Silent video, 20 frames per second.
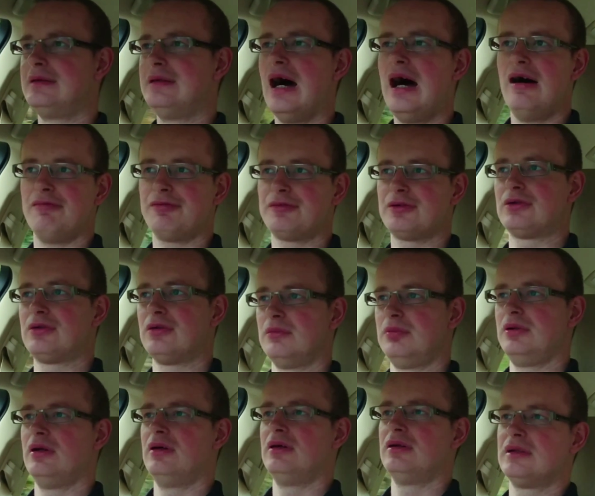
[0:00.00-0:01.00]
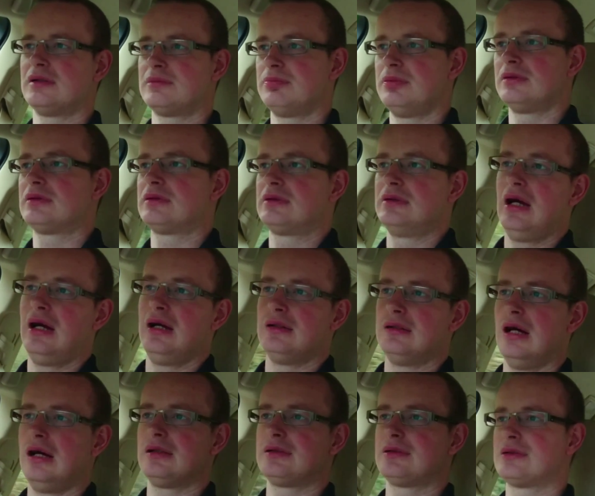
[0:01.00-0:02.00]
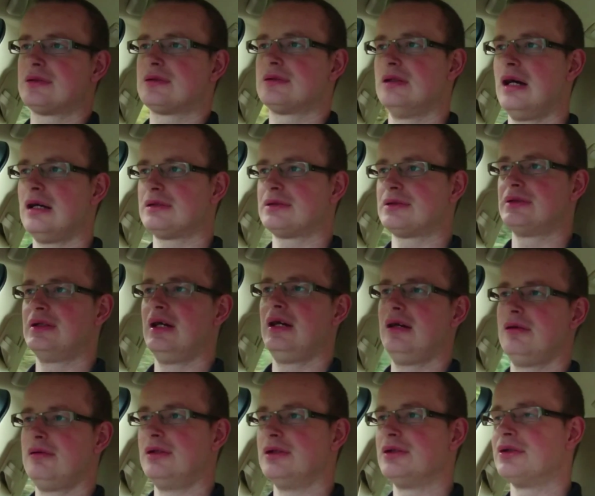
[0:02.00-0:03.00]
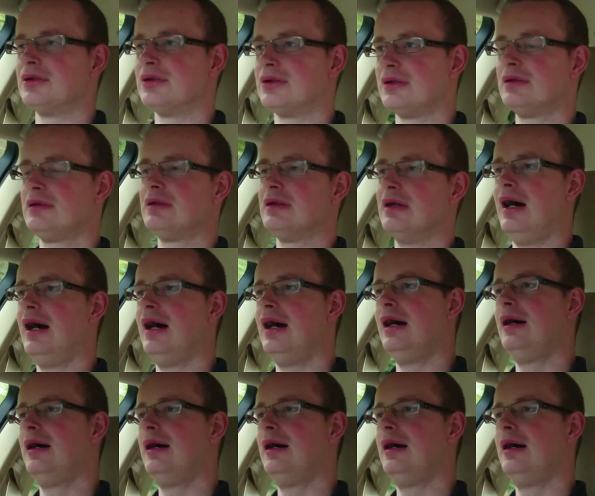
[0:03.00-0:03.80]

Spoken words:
daft, to be honest, but yeah, that's their decision.